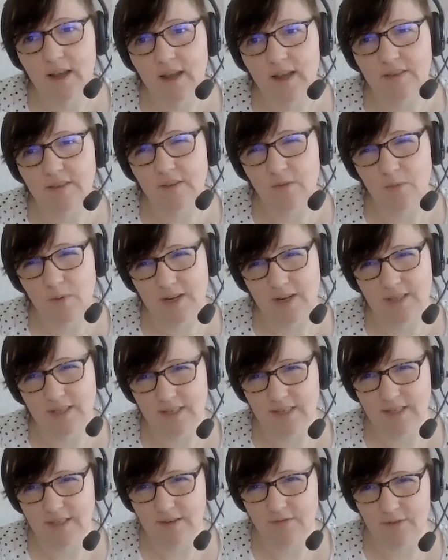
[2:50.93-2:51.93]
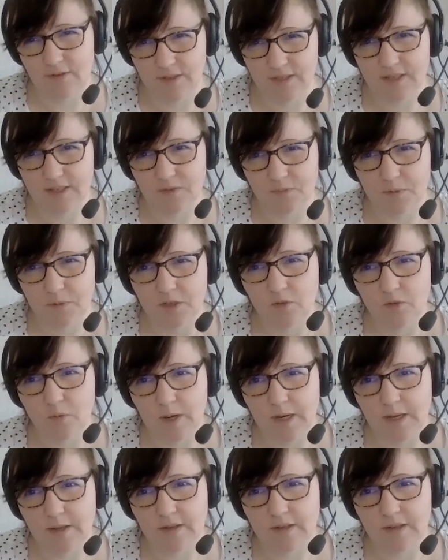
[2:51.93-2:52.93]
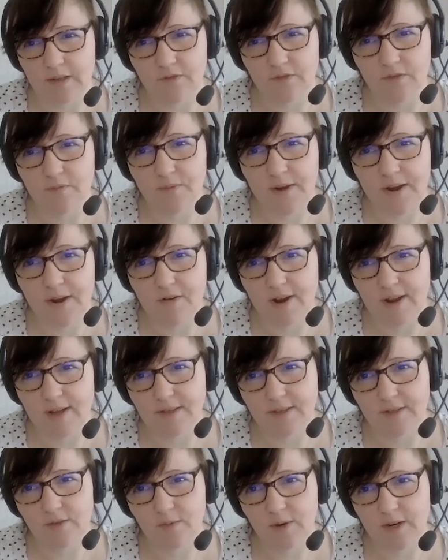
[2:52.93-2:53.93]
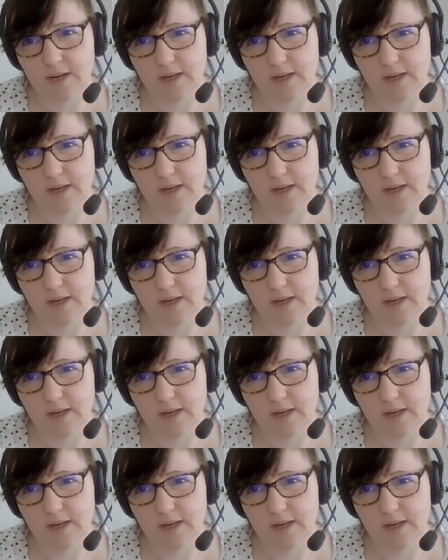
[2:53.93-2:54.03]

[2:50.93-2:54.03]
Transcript: is that we can see differences between the different variants. So